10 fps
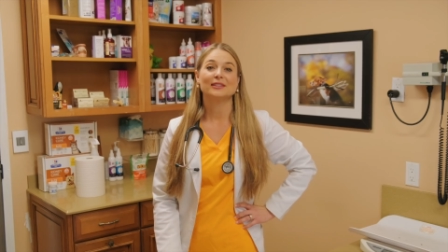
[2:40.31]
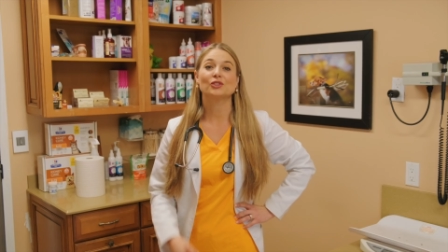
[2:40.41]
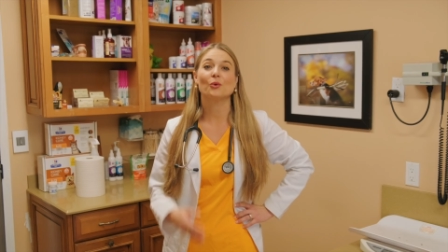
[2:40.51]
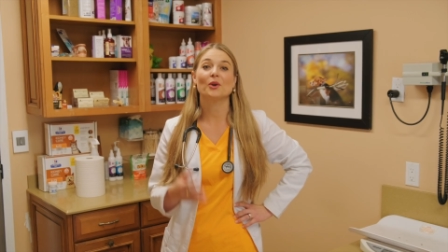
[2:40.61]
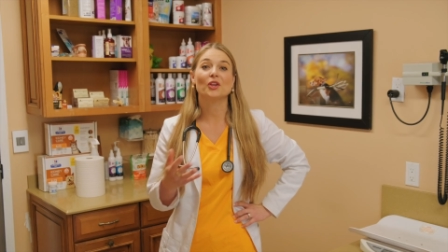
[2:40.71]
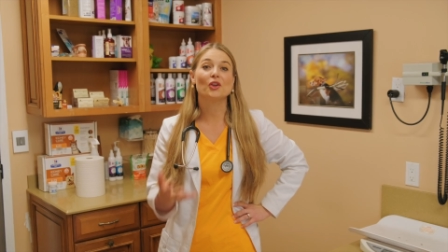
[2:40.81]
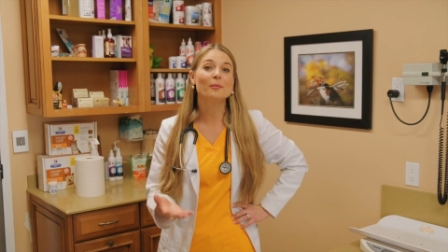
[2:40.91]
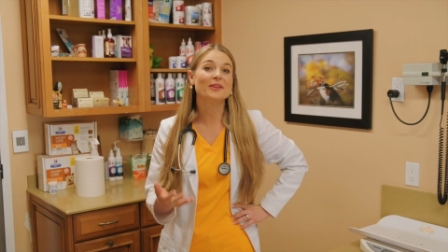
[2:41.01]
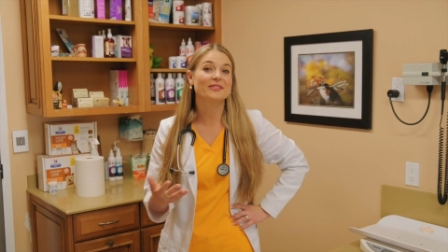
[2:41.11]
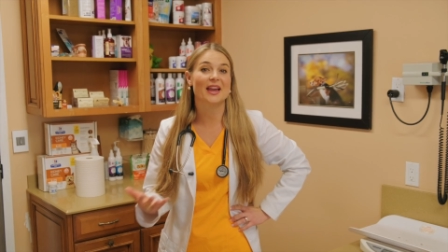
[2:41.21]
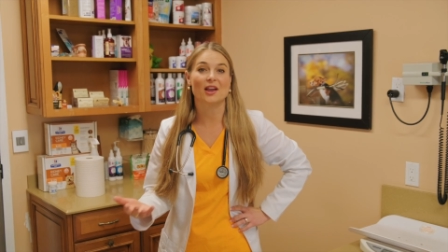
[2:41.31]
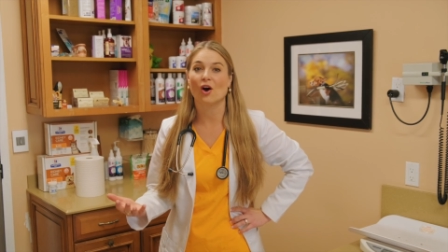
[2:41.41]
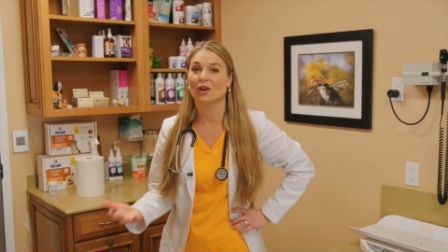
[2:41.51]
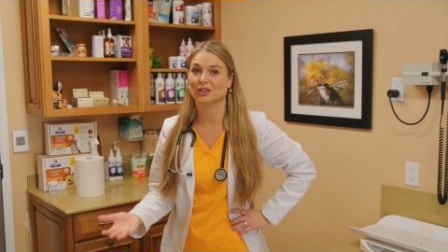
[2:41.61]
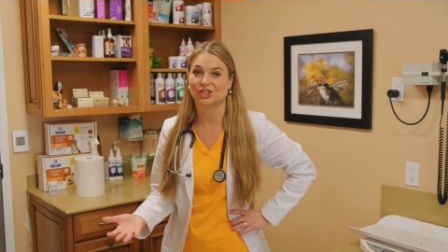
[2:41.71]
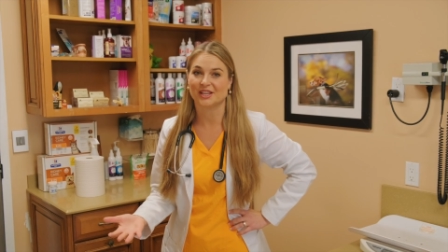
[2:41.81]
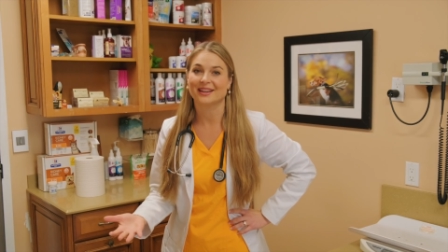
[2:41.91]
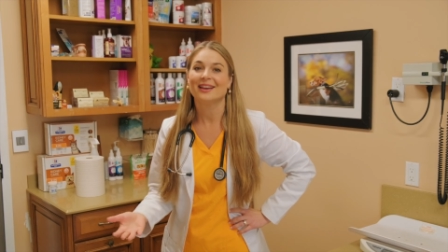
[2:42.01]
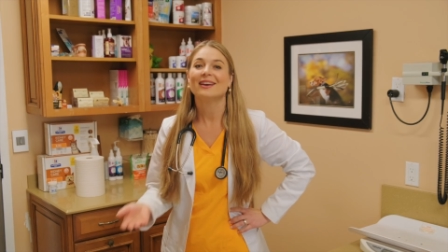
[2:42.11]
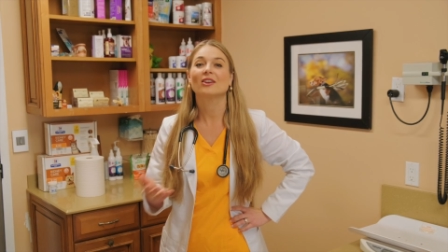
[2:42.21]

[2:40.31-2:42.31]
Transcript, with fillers: So in human psychology,